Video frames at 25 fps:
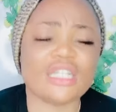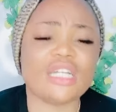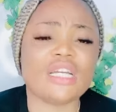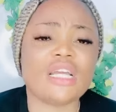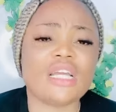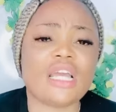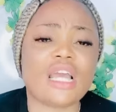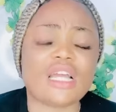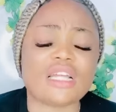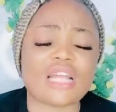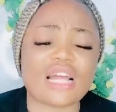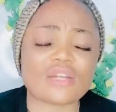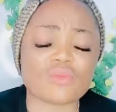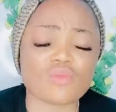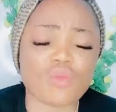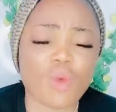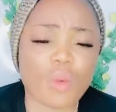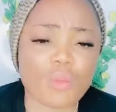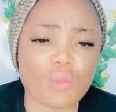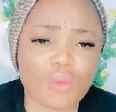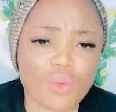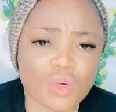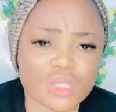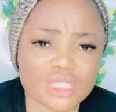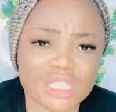that warm
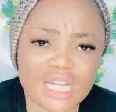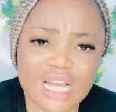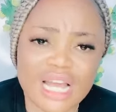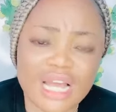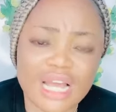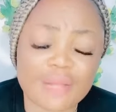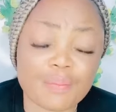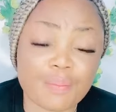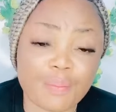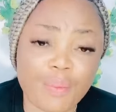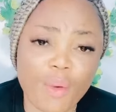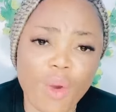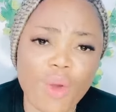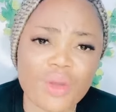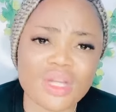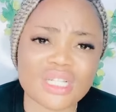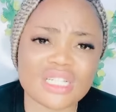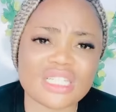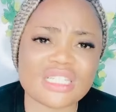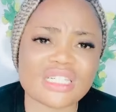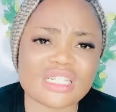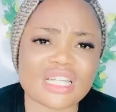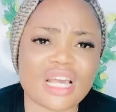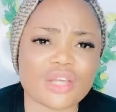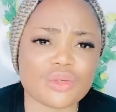water and pour it inside your